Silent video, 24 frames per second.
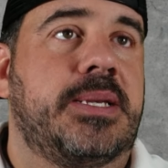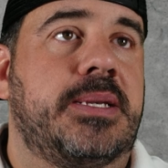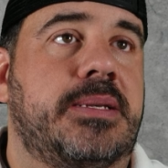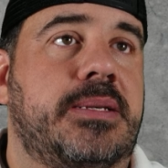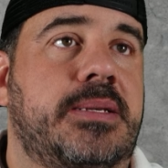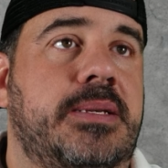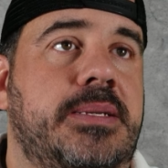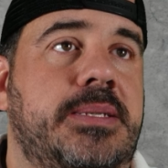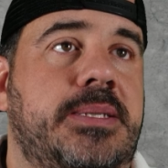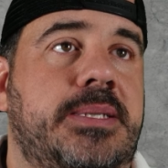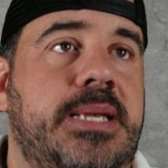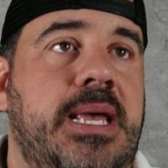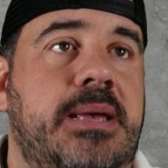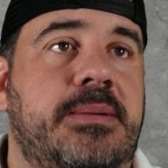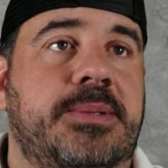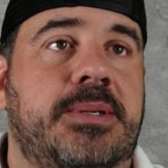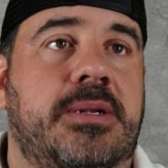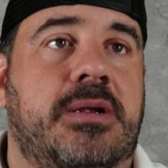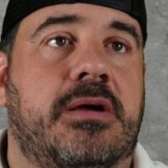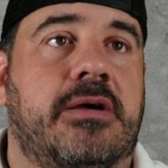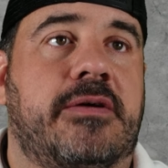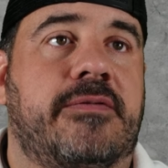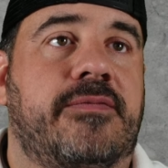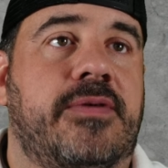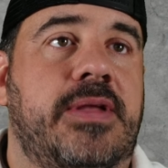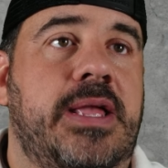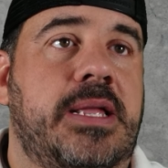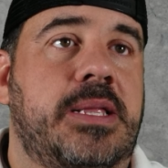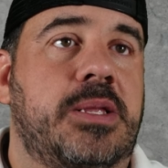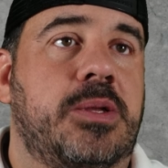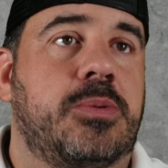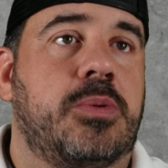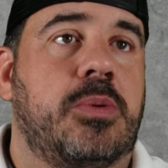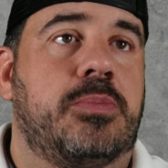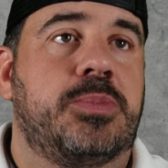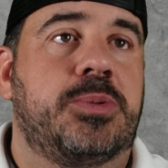Samsonov
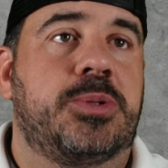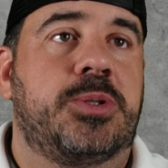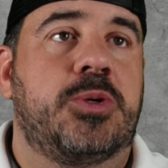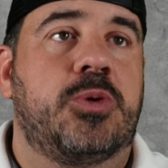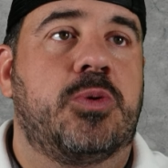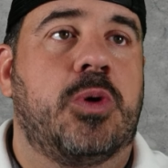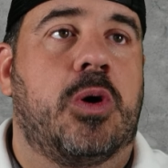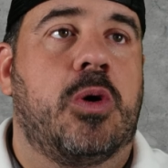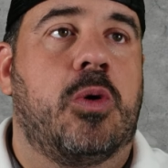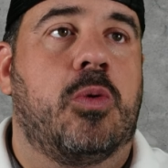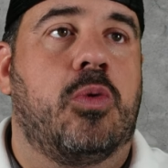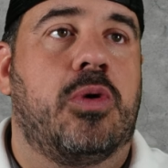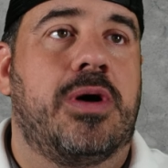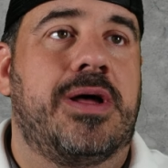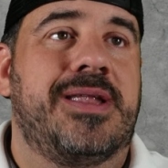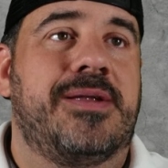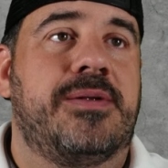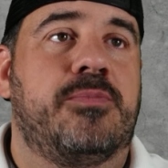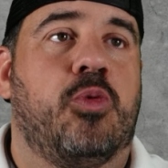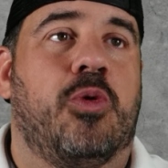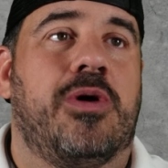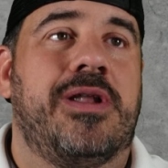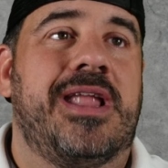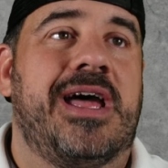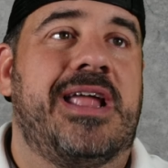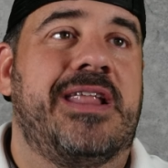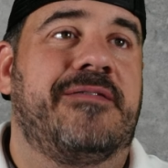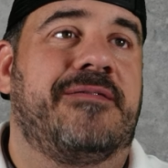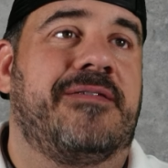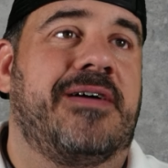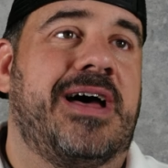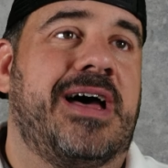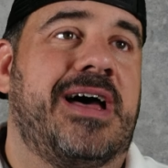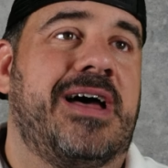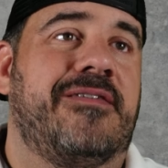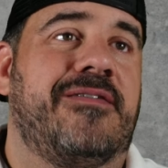in 201,
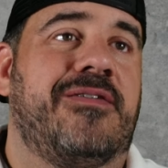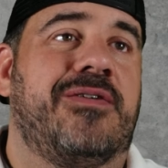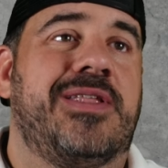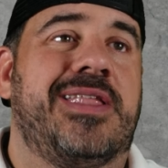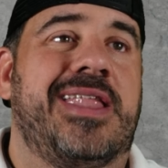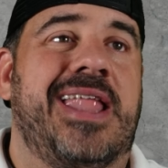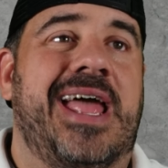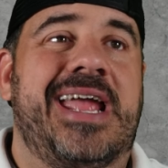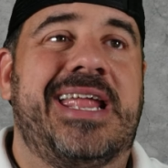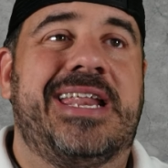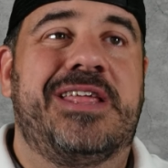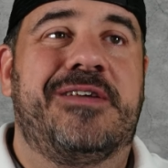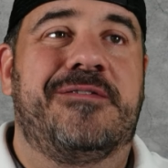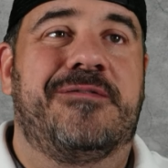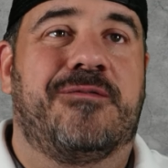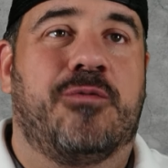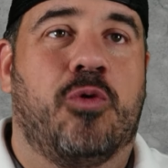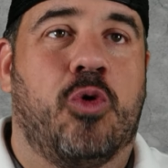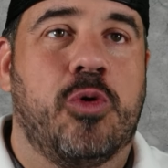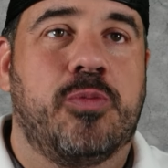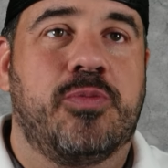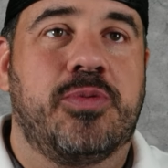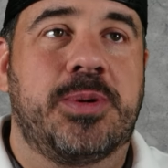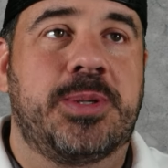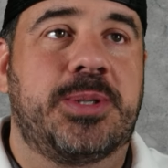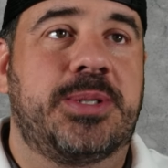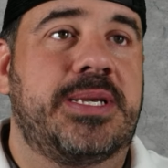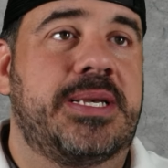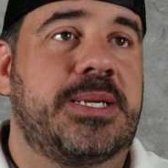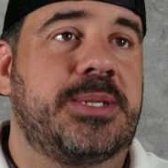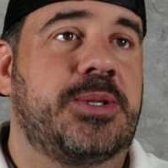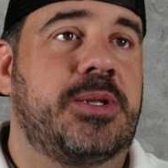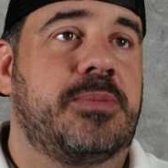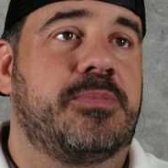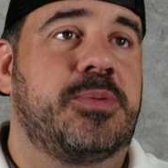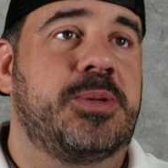195,
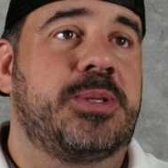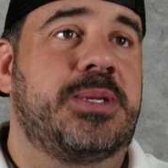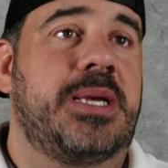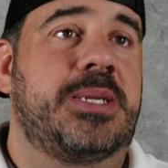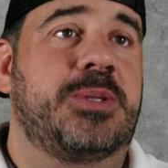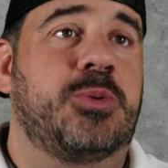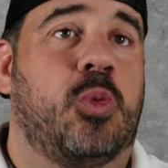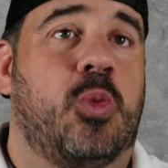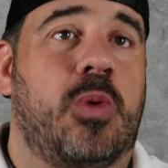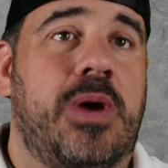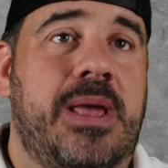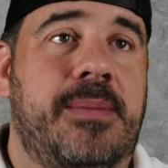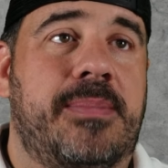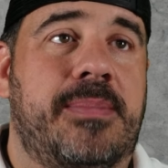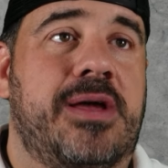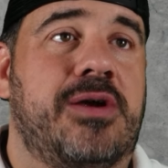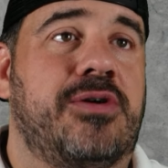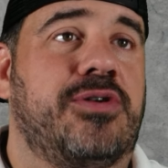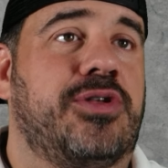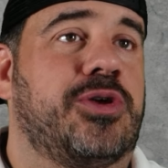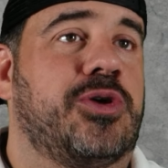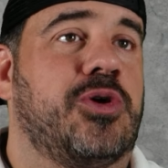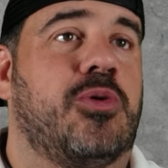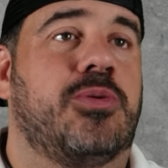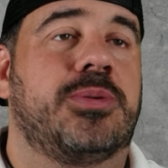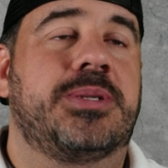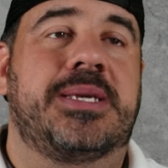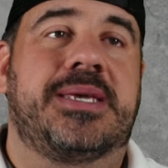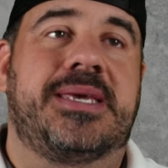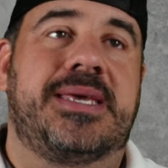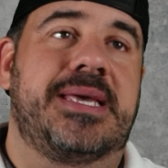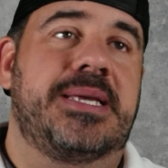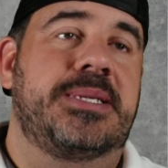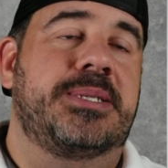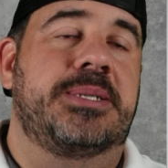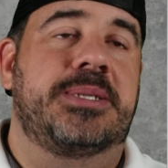94%. So the percent's way better. The goals
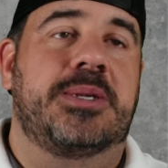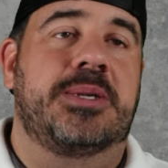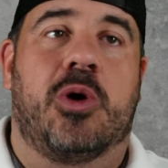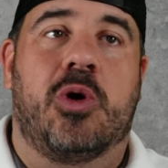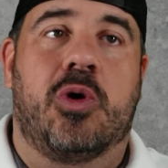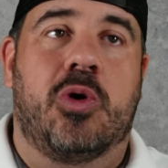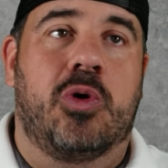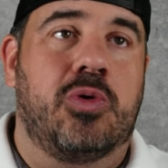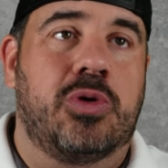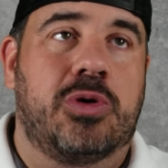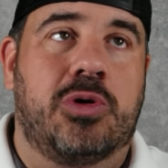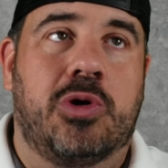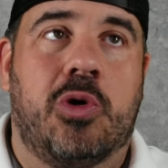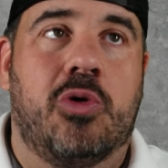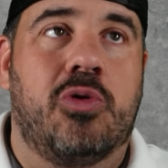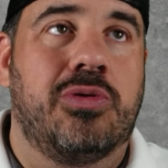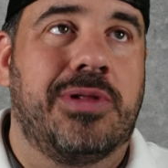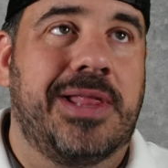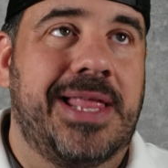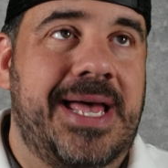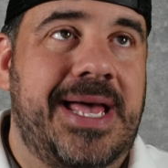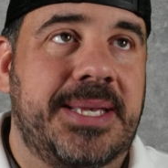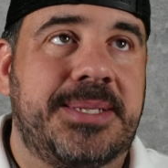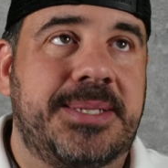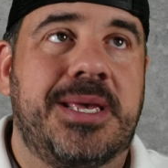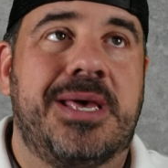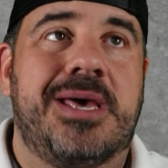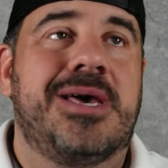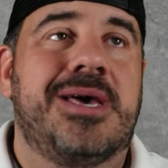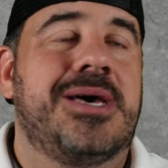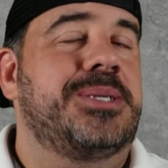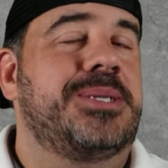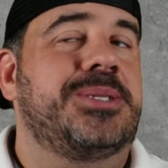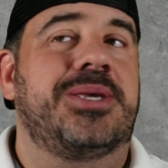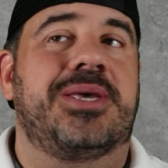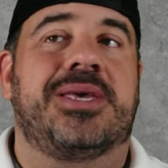against is a whole goal less.
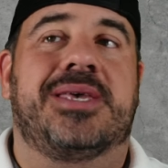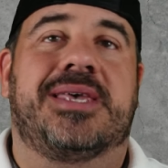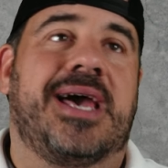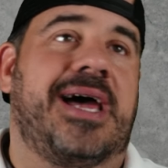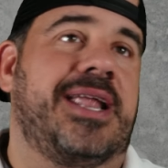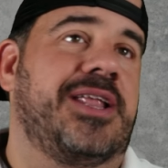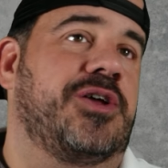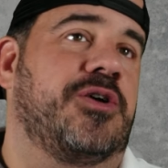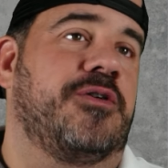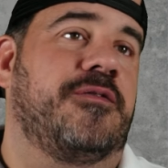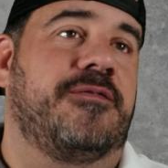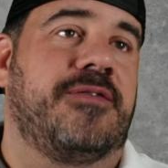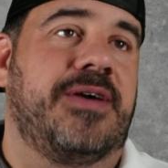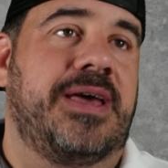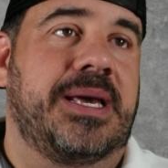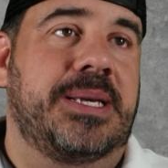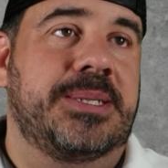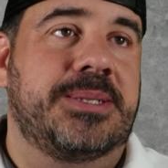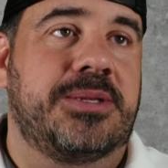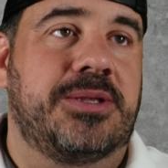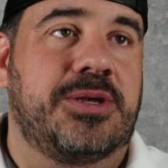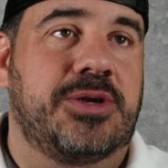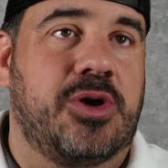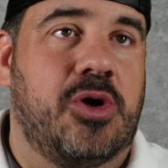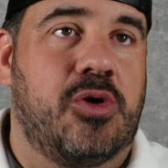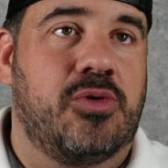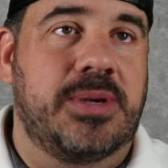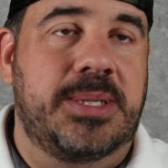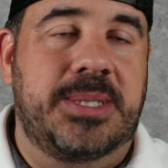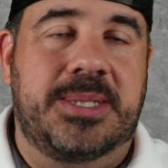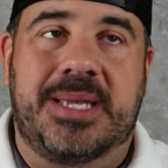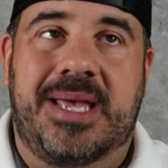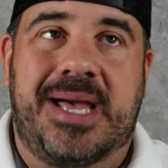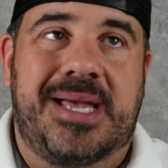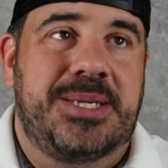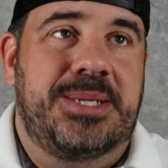So you got to go Vegas on the goalie
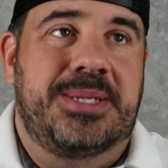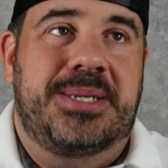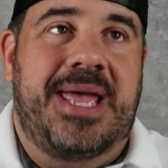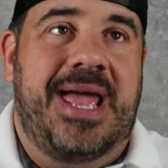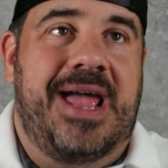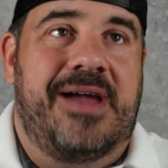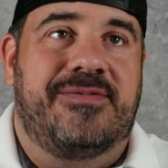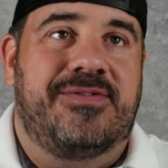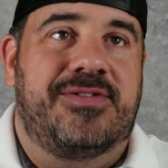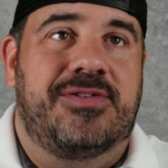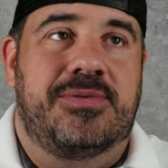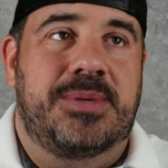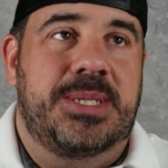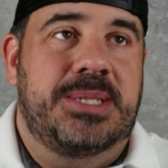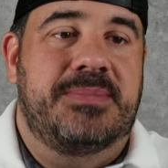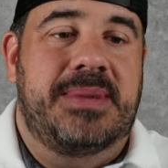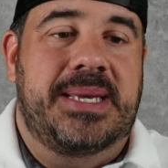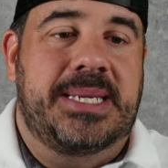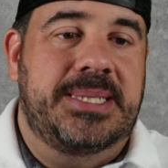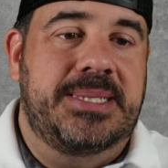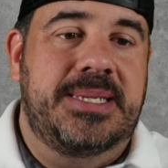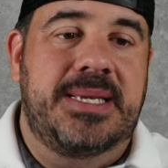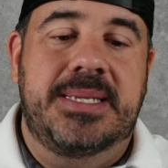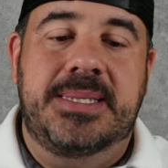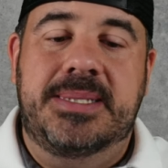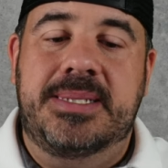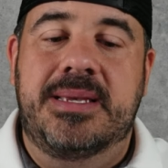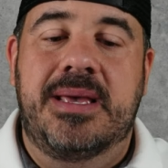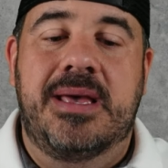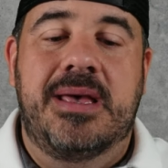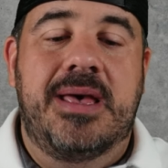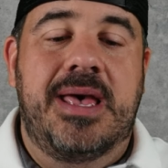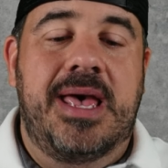side. Just have to. This makes sense.